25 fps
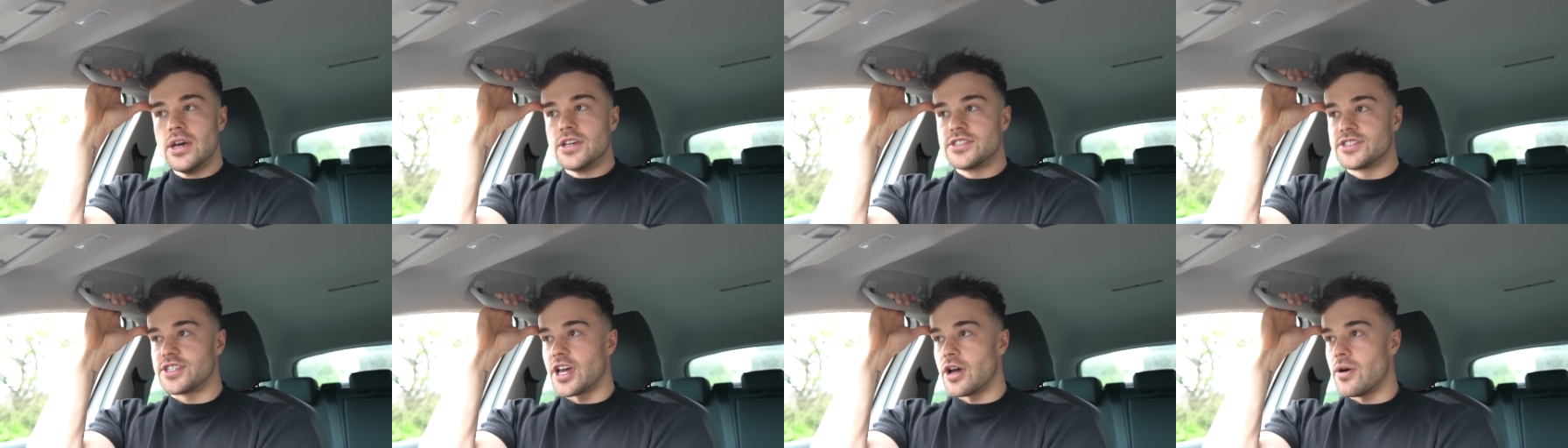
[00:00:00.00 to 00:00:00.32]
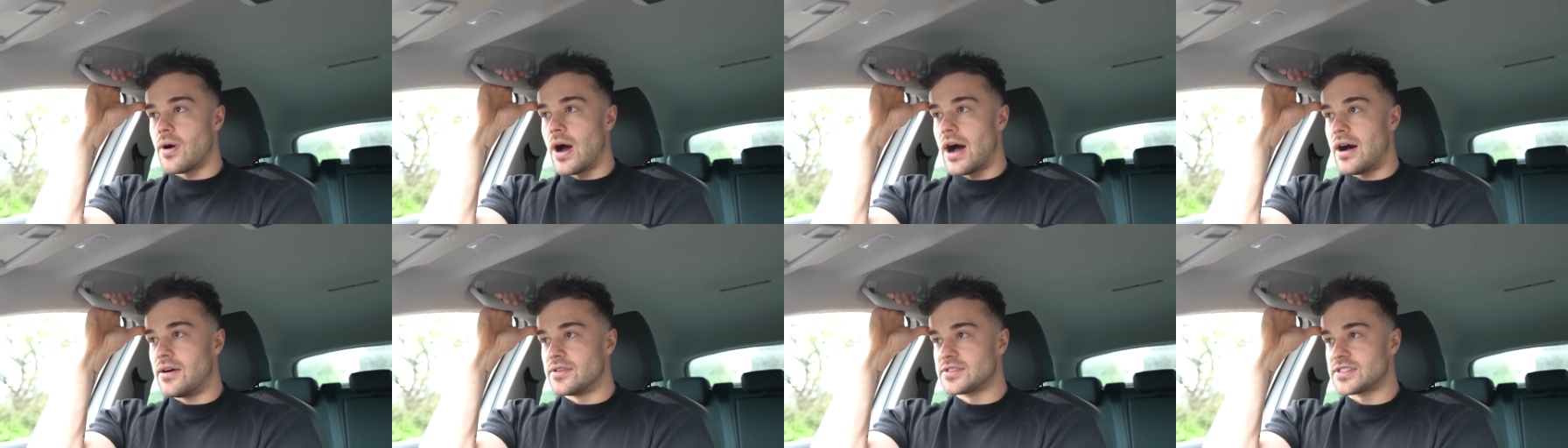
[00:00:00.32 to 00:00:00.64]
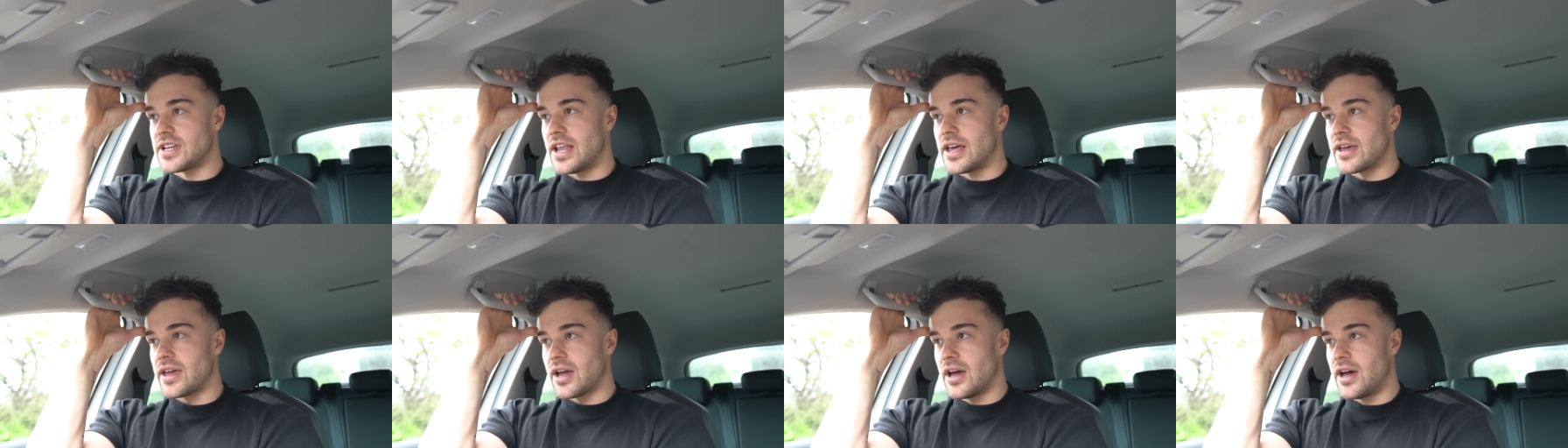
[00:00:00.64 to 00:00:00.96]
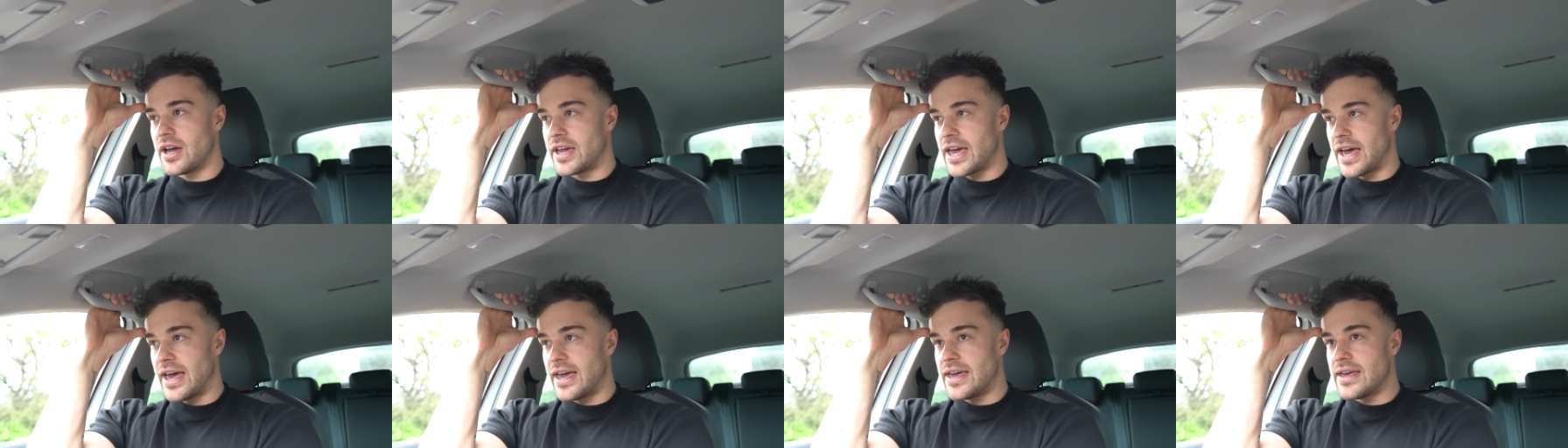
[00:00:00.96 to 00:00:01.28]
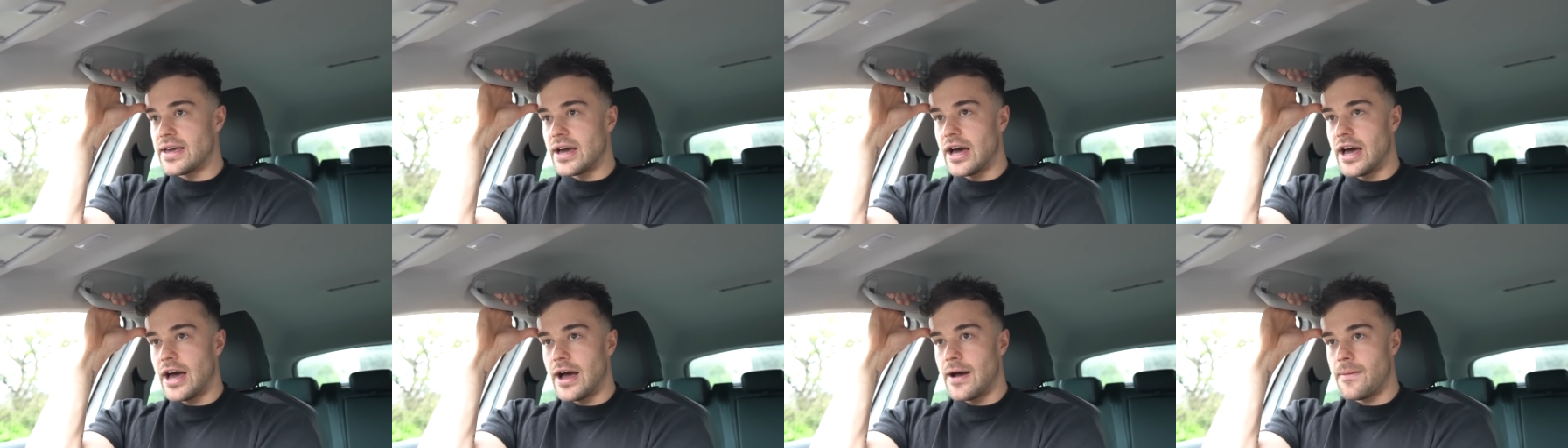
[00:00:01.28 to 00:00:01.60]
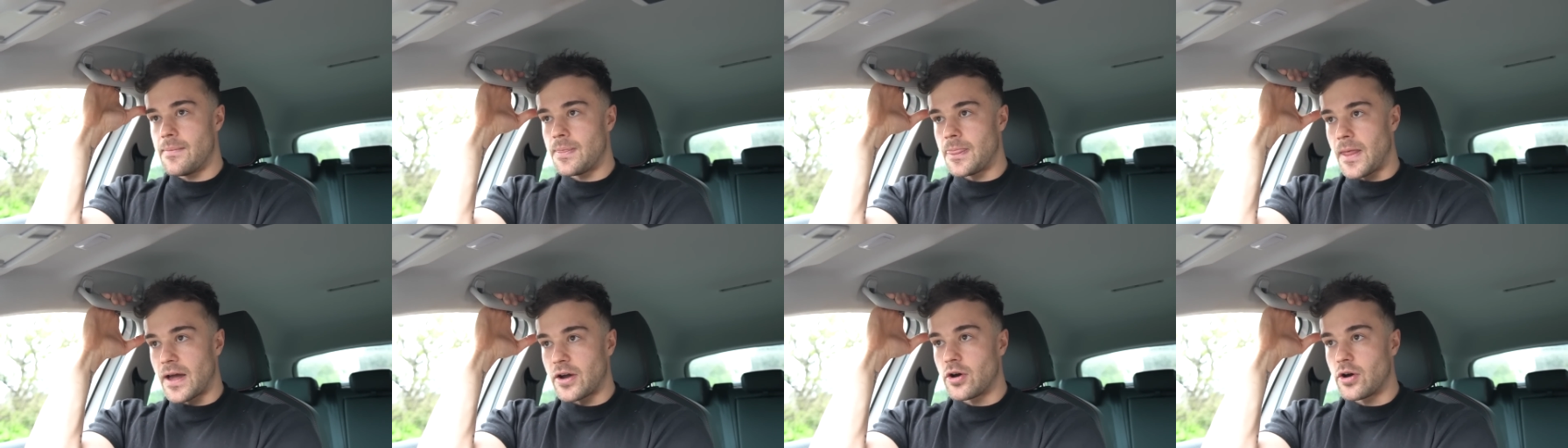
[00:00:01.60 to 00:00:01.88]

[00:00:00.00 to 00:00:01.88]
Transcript: so i was like okay um,